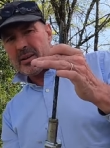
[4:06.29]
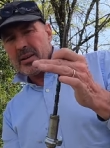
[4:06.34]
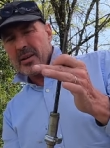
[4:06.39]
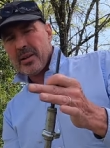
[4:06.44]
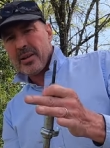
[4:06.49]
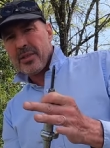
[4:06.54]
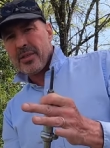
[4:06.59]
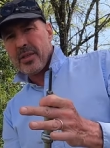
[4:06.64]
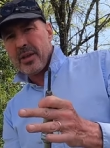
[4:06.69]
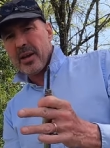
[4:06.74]

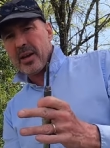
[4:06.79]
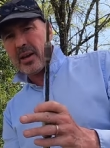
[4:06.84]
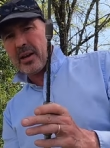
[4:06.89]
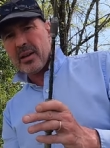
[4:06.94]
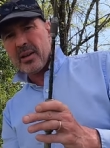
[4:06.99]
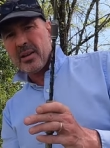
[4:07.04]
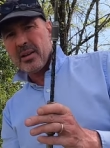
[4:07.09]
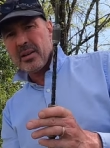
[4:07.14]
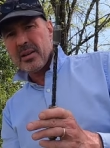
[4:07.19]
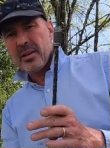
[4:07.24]
that thing
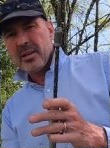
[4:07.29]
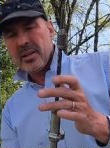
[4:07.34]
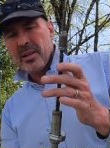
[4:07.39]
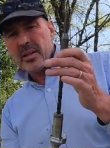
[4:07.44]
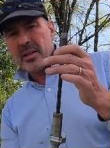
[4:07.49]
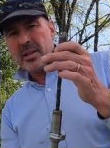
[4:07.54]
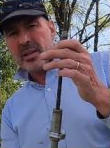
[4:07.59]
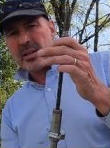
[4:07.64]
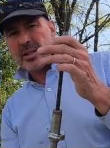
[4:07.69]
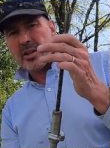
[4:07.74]

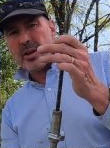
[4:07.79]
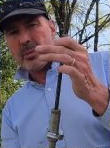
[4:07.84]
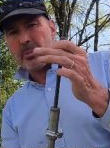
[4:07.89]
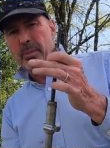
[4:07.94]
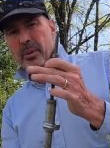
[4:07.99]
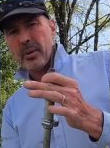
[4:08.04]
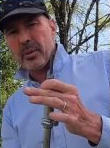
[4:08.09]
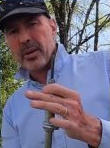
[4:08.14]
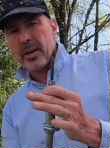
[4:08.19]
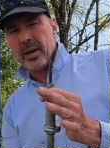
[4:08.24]
is going
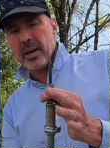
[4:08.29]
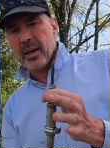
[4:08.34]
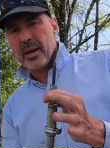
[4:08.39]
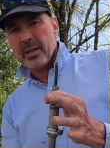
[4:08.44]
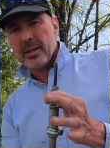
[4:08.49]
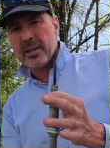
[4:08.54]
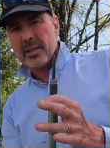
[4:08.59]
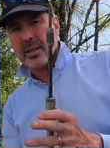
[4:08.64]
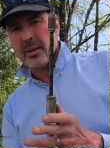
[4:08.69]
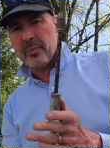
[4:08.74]
to poke your
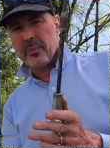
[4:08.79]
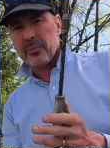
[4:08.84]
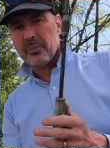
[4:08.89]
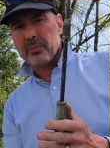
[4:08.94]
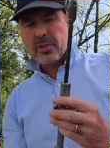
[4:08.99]
eyes out.